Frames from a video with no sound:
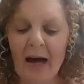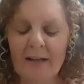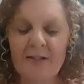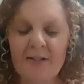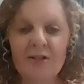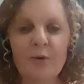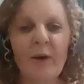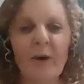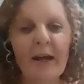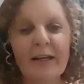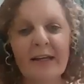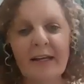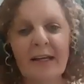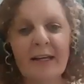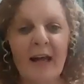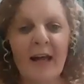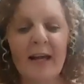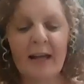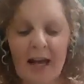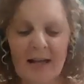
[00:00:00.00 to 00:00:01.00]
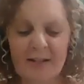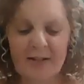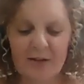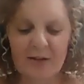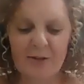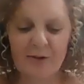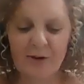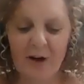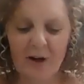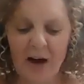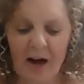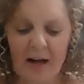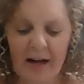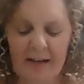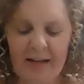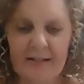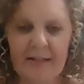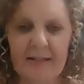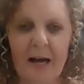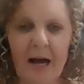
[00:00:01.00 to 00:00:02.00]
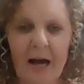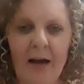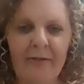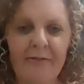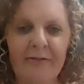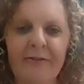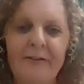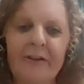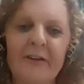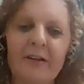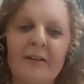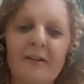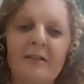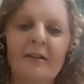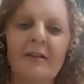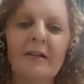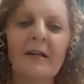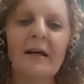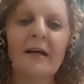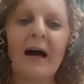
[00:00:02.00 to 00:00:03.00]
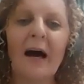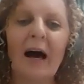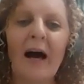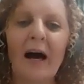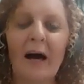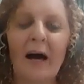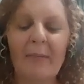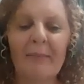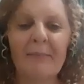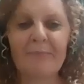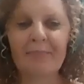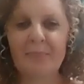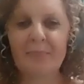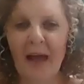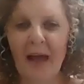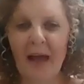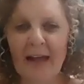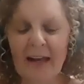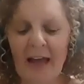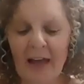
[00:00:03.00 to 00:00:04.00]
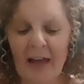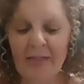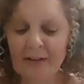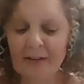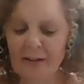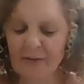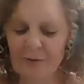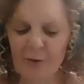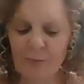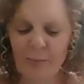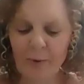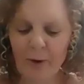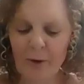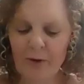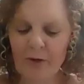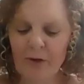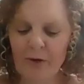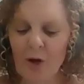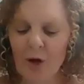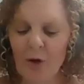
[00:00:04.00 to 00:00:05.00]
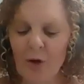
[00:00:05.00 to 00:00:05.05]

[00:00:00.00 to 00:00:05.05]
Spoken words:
So can I ask you guys, Phil and Anthony, if you both,